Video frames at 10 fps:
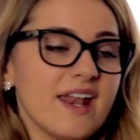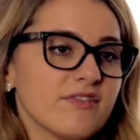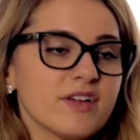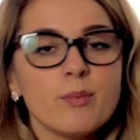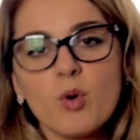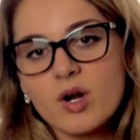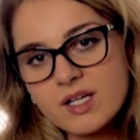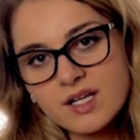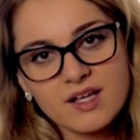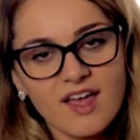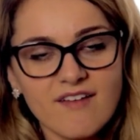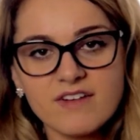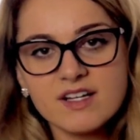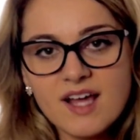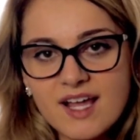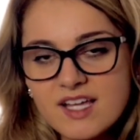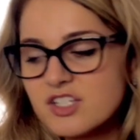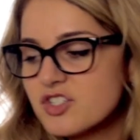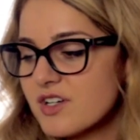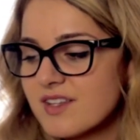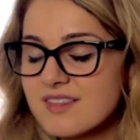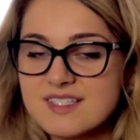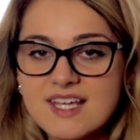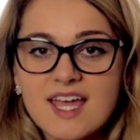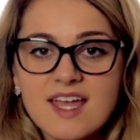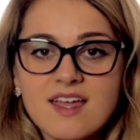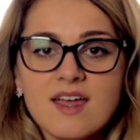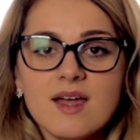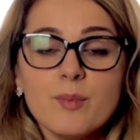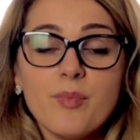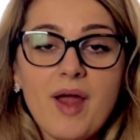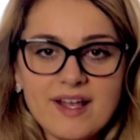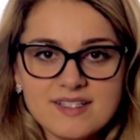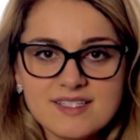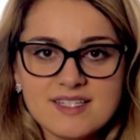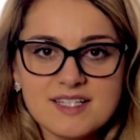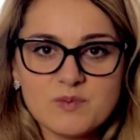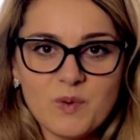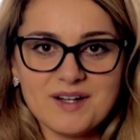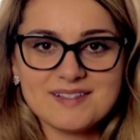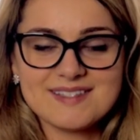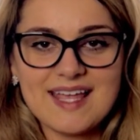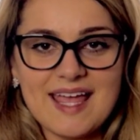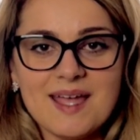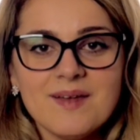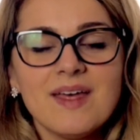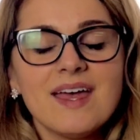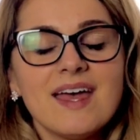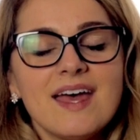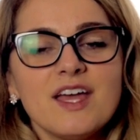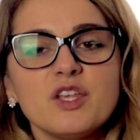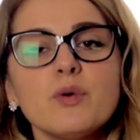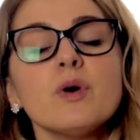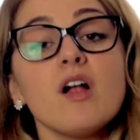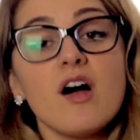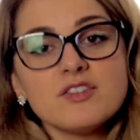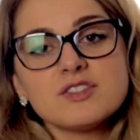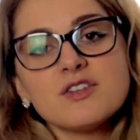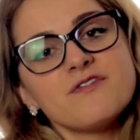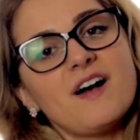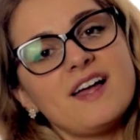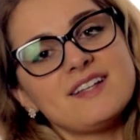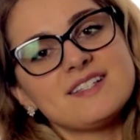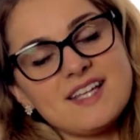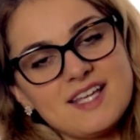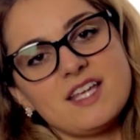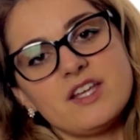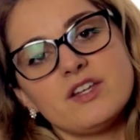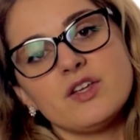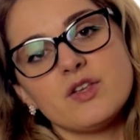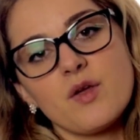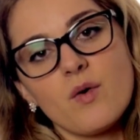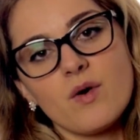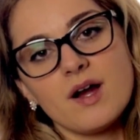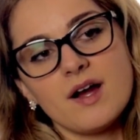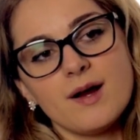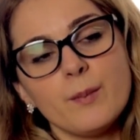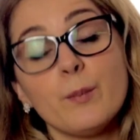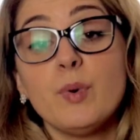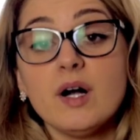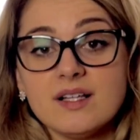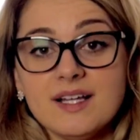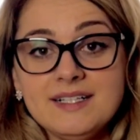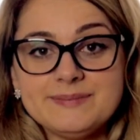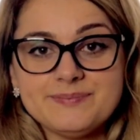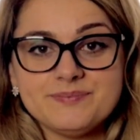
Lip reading: it, every morning, every night, during the day. Practice these words, okay? You will also find in your booklet